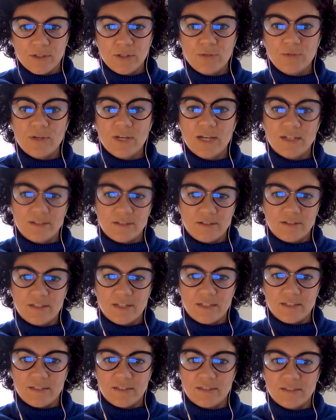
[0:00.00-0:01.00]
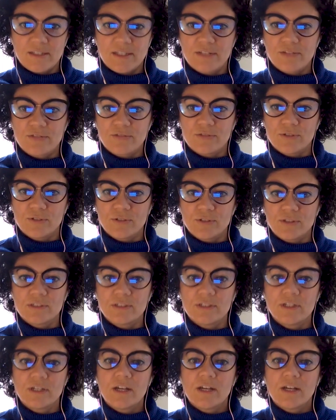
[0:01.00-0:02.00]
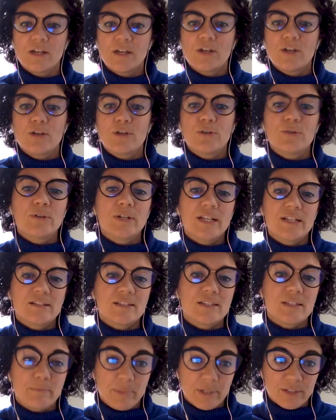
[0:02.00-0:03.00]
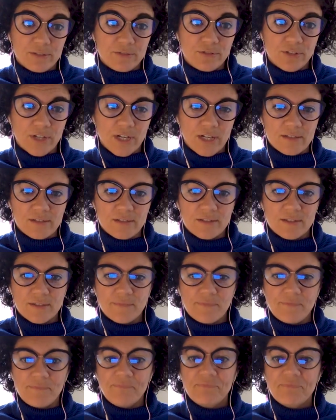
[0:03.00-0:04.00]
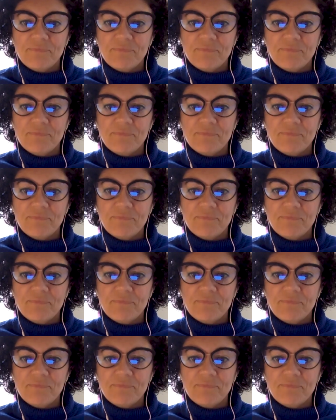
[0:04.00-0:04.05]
Who Exercises Control? Who Needs to Build Trust?"